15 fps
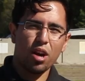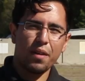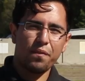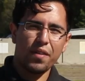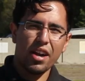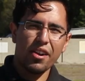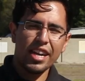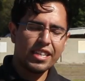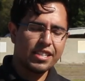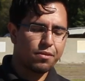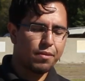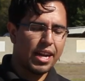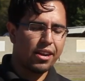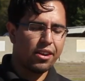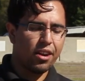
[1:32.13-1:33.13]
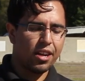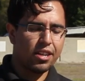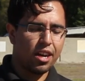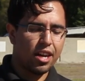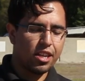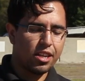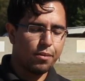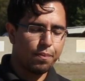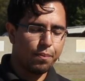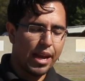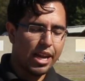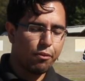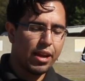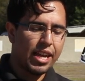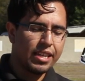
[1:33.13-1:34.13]
rod fairings right here on the
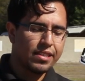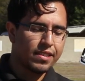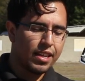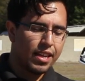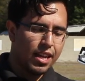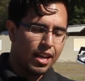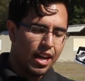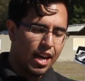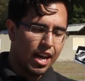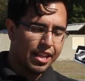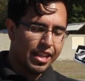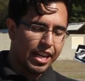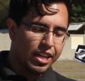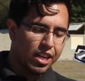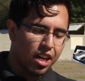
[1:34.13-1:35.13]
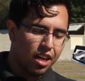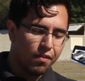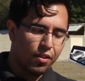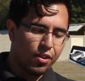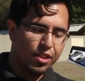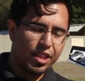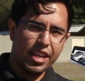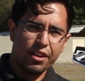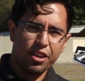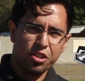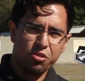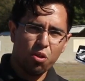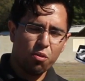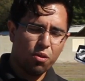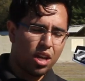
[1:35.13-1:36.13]
main wings that cover the
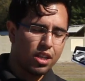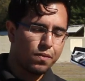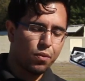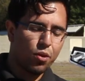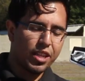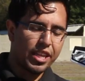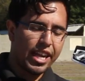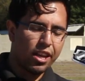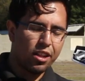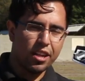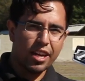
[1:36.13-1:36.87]
control rods for the